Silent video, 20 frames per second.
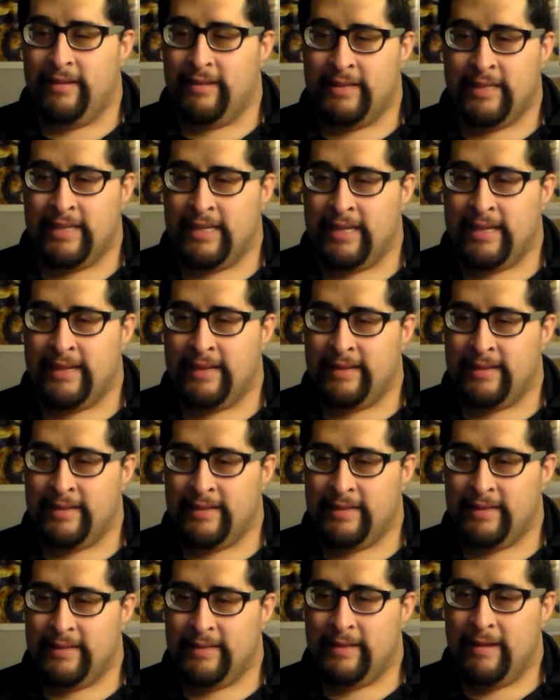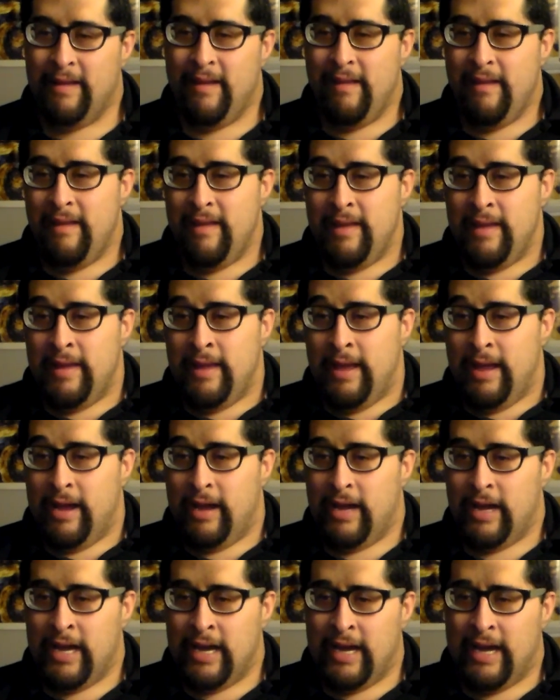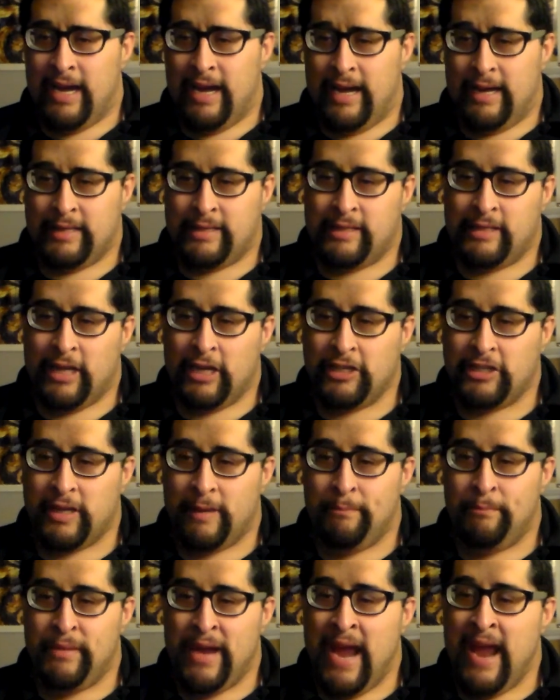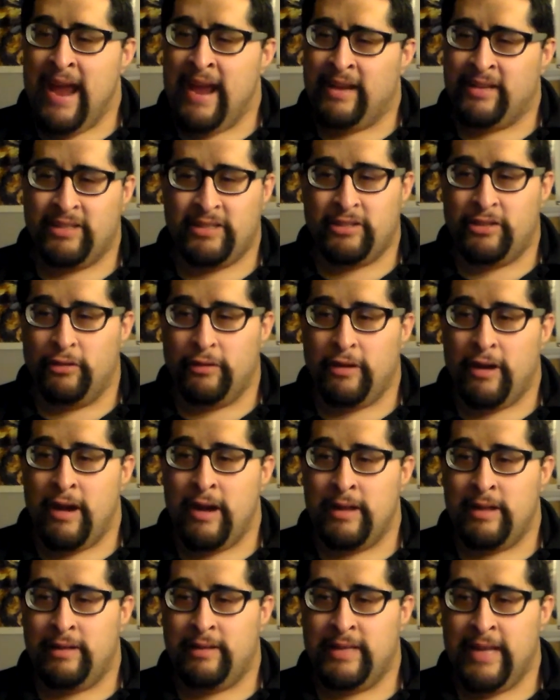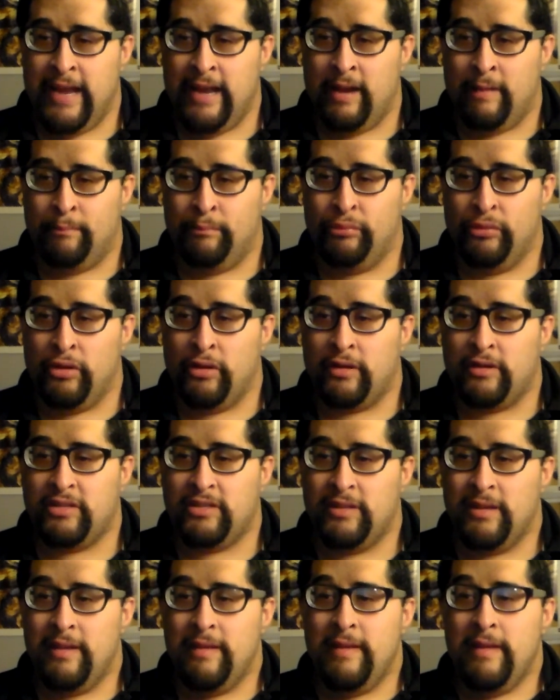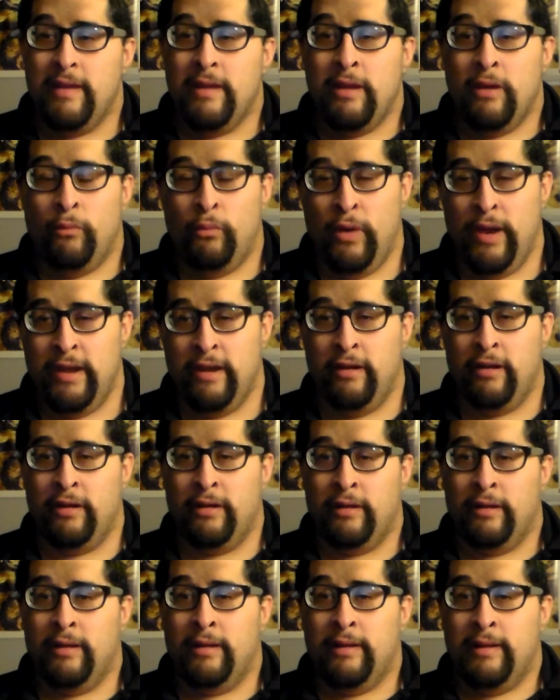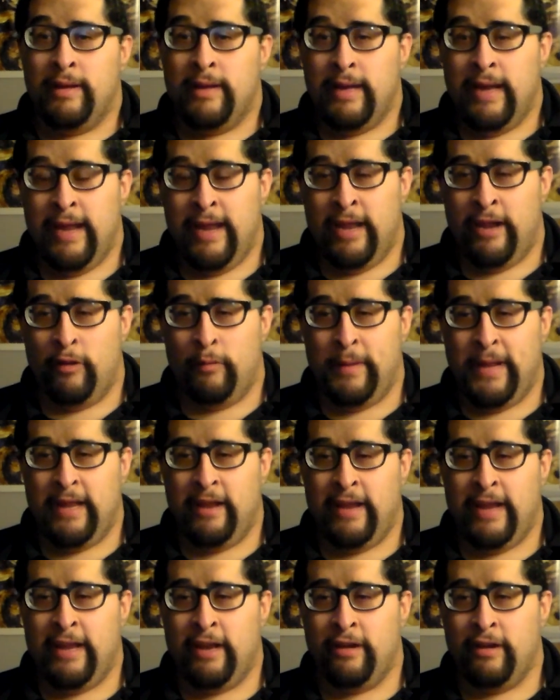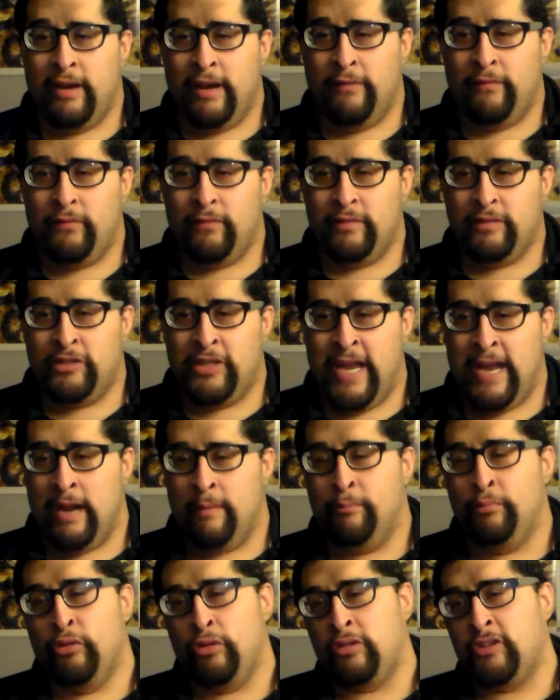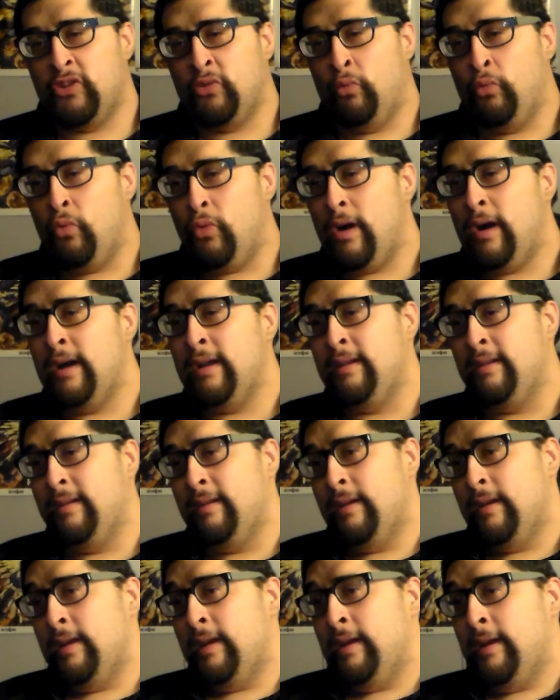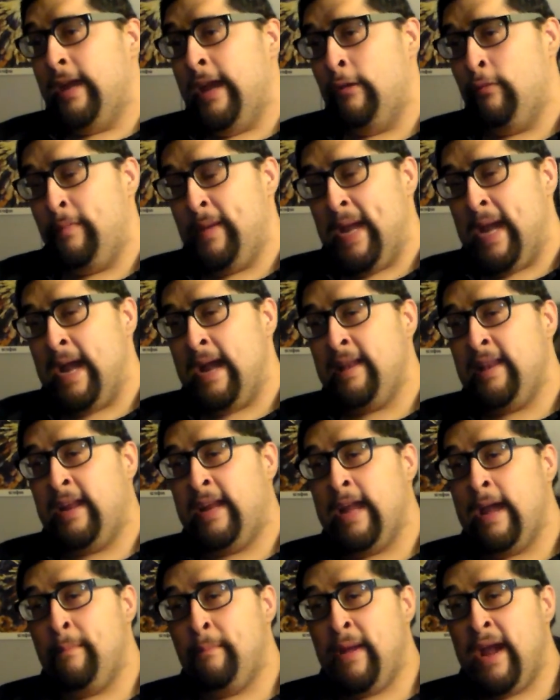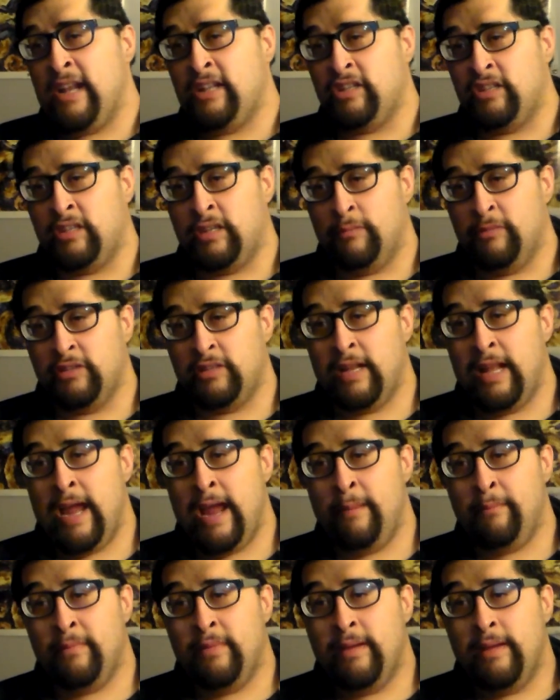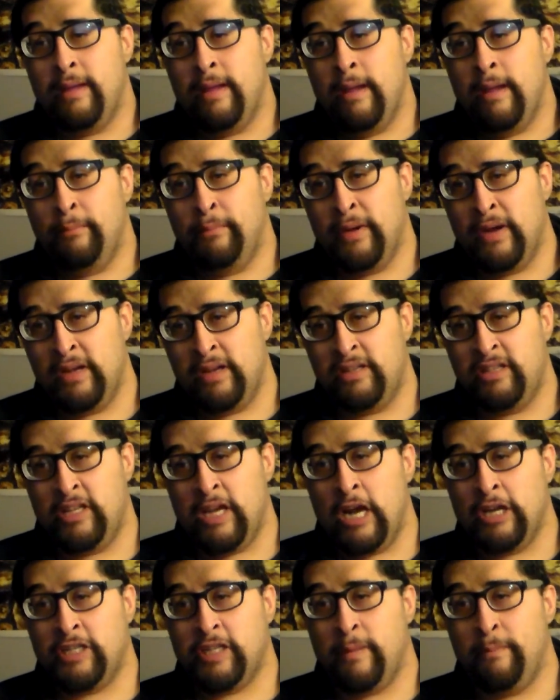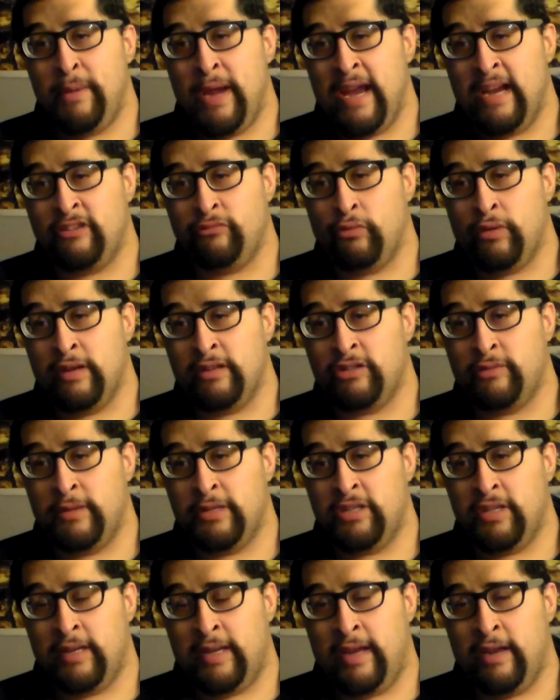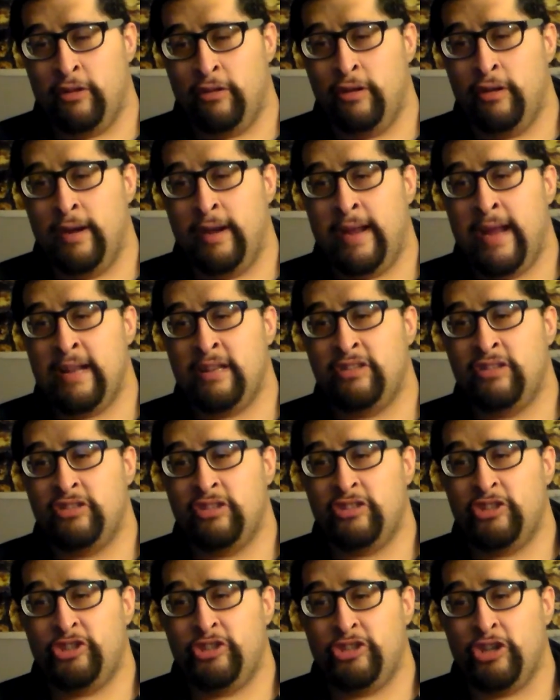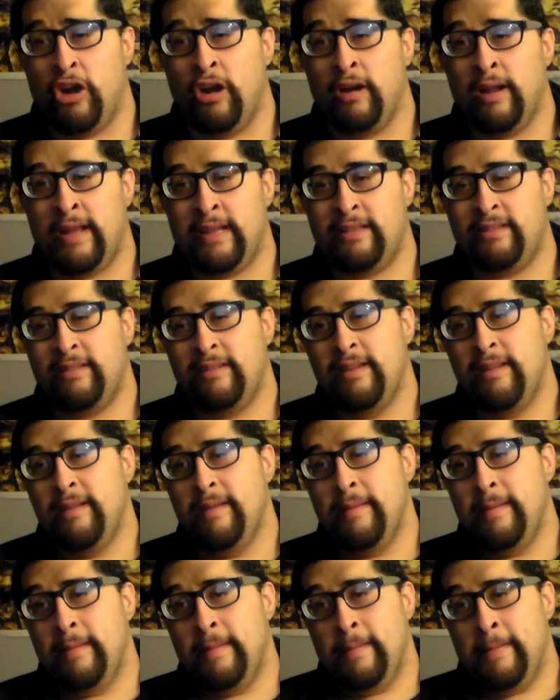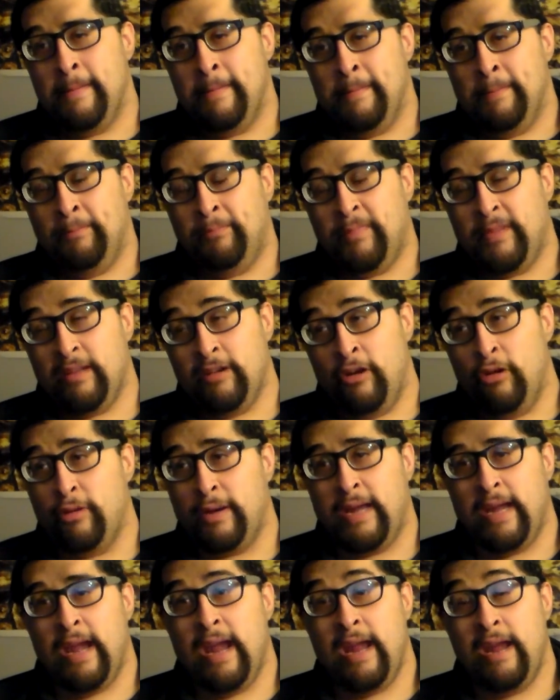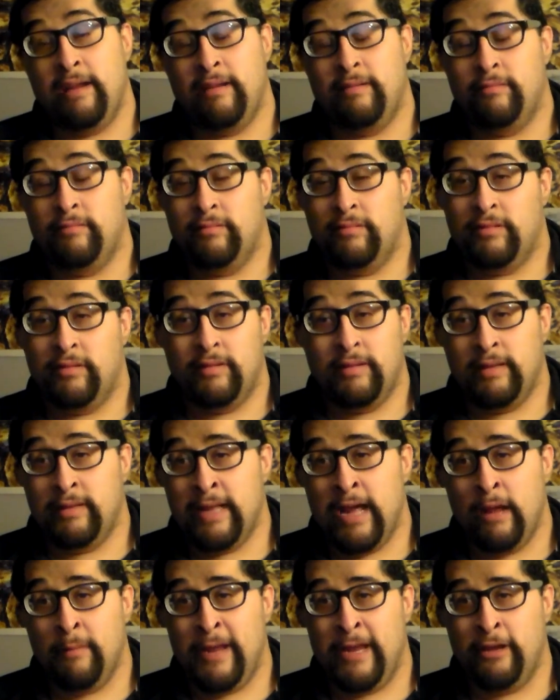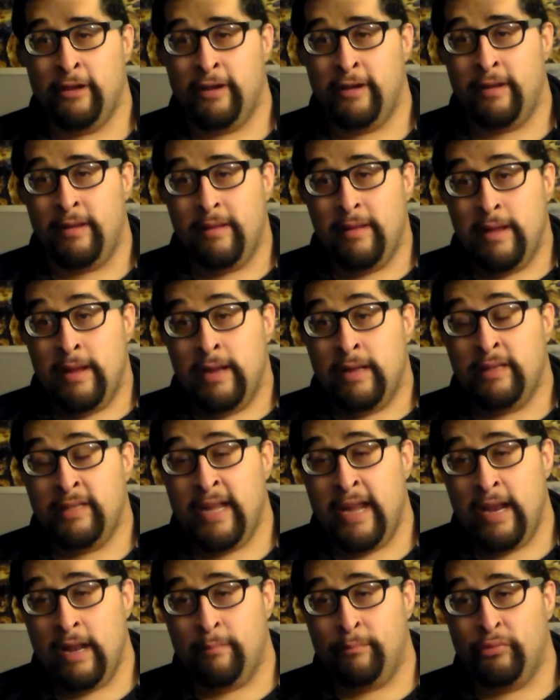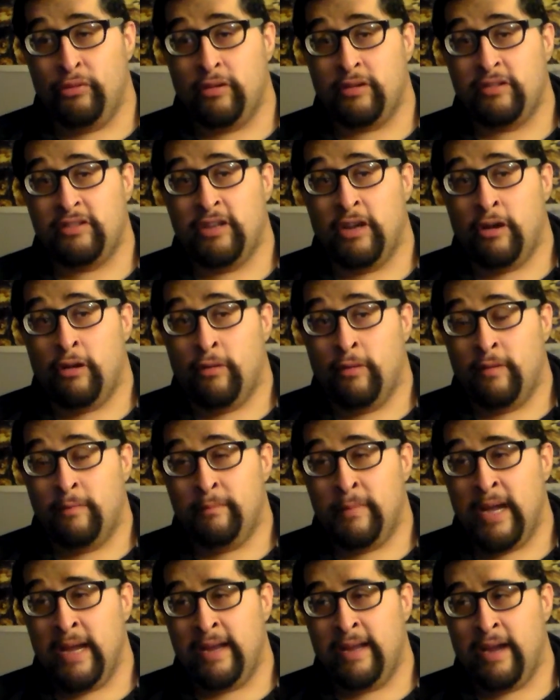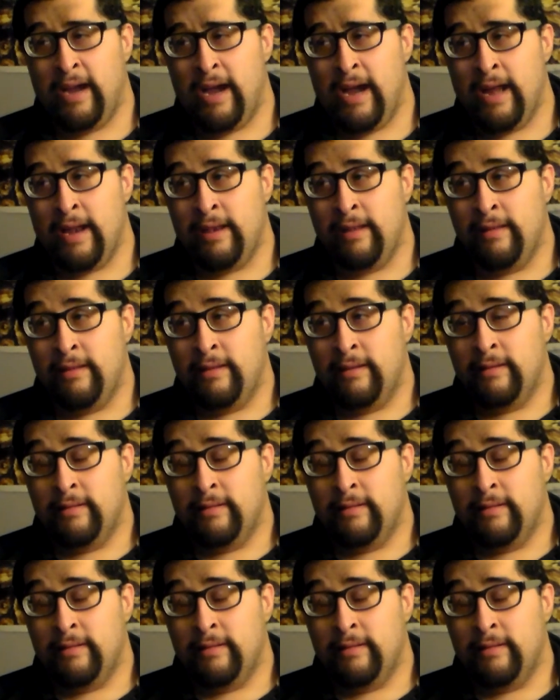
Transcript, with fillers: Uh uh, Sasha Banks took on Dana Brooks. Winner, it'll be either if Dana Brooks won, it would be a handicap match at SummerSlam. But Sasha Banks won, so it's her against Charlotte. Okay, that'll be good. Dana Brooks, though, my God.